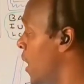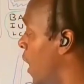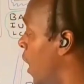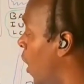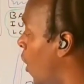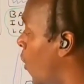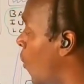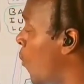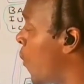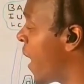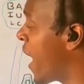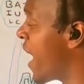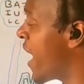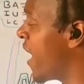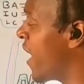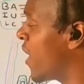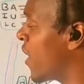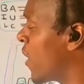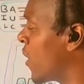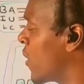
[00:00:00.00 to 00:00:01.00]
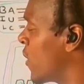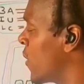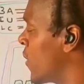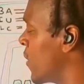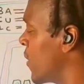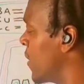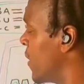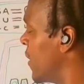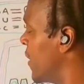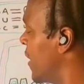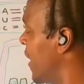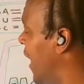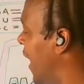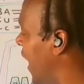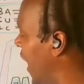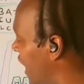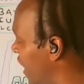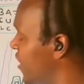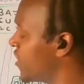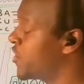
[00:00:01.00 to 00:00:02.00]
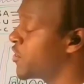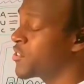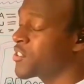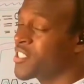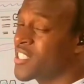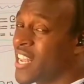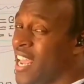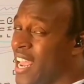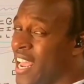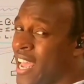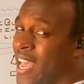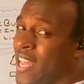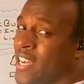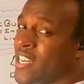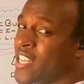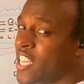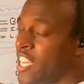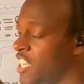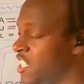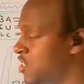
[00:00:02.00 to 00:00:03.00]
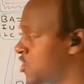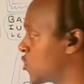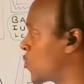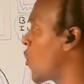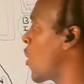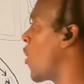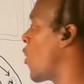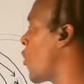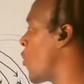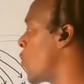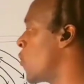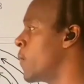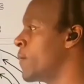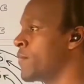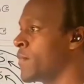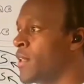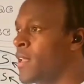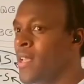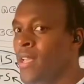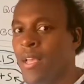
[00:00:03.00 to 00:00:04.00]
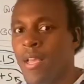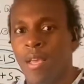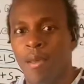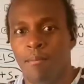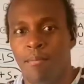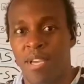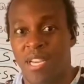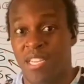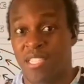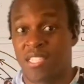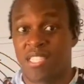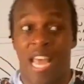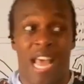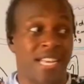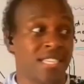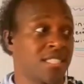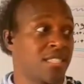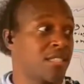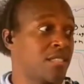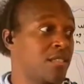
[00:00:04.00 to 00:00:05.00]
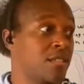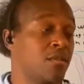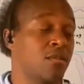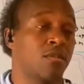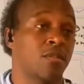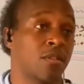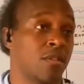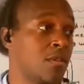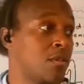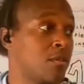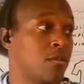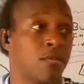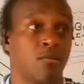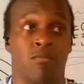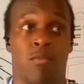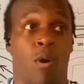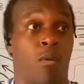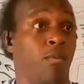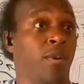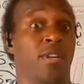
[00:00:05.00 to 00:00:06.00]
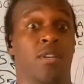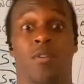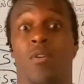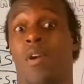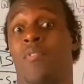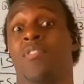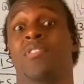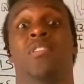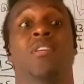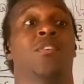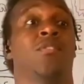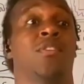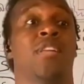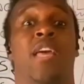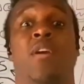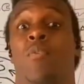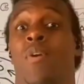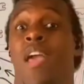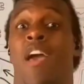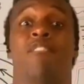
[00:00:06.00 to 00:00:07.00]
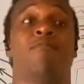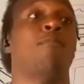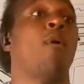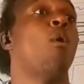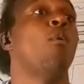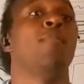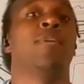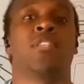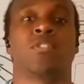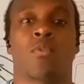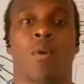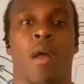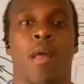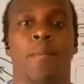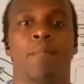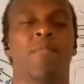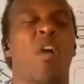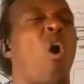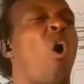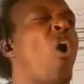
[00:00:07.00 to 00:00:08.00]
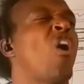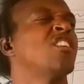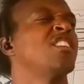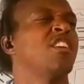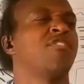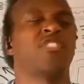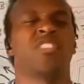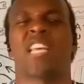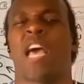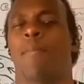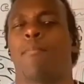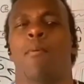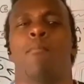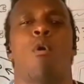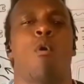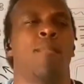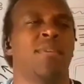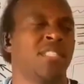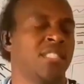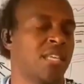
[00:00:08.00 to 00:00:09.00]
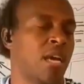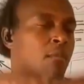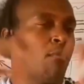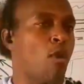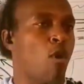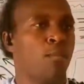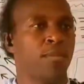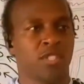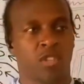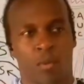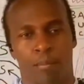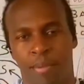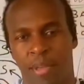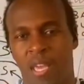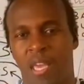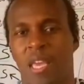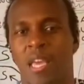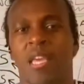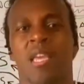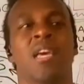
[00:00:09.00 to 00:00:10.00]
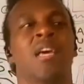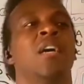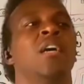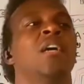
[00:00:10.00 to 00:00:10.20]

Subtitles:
Aware, understand, control. Because that's what we do every single day. We have moments, right? All different type of moments. Some moments are big.